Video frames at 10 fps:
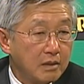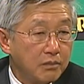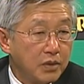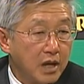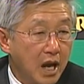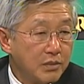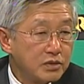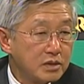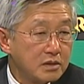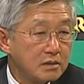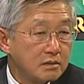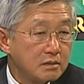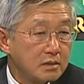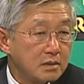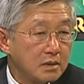perhaps
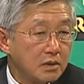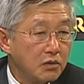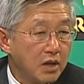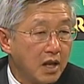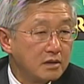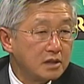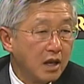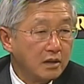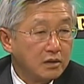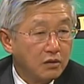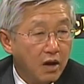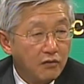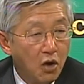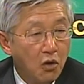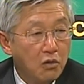you can say, and you have
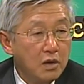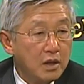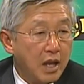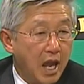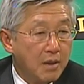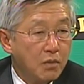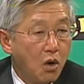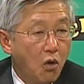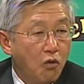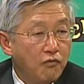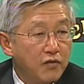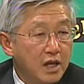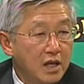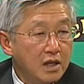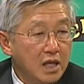O,
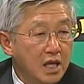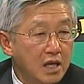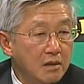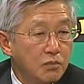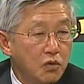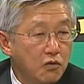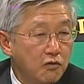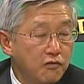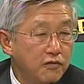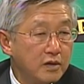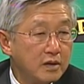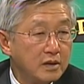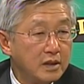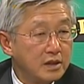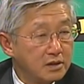M-O-V-E, move,
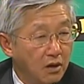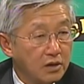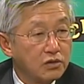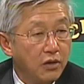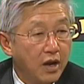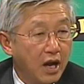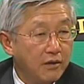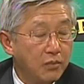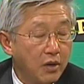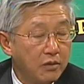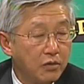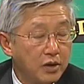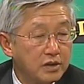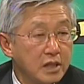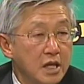it's also a high point
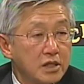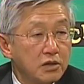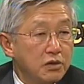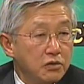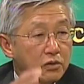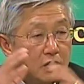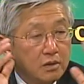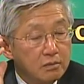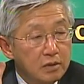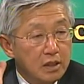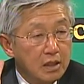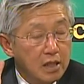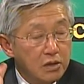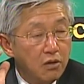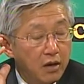words. So you,
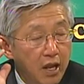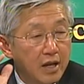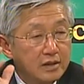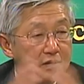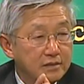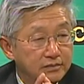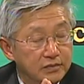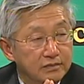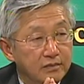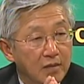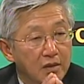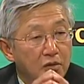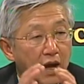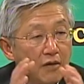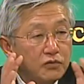in your head,
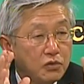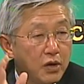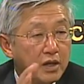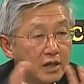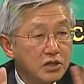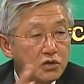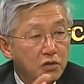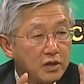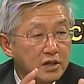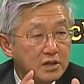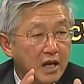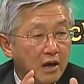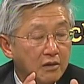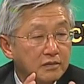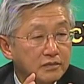you have to quickly sort this
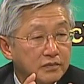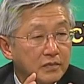out,